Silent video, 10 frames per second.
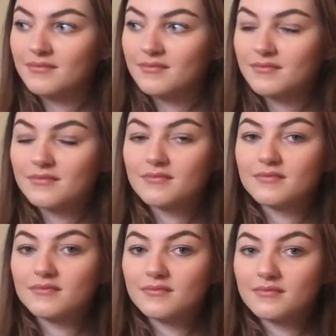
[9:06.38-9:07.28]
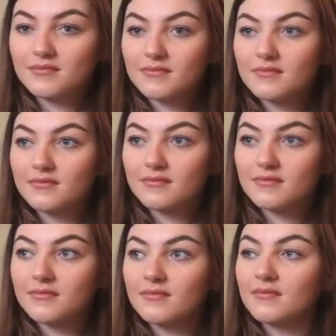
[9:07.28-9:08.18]

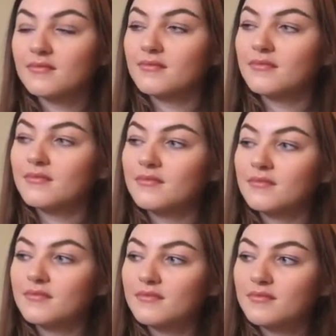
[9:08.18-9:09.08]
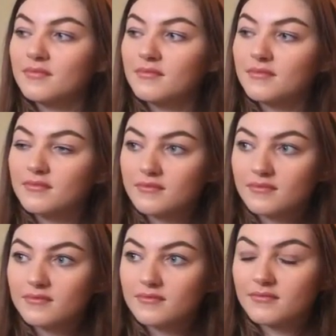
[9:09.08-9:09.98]

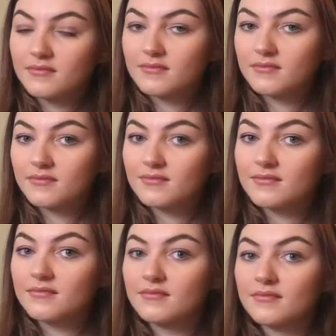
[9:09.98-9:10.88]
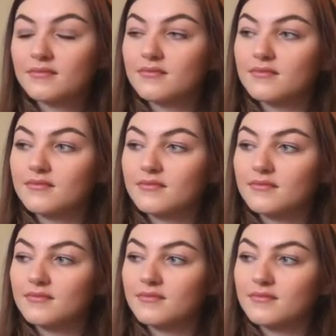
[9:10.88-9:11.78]
This person isn't speaking.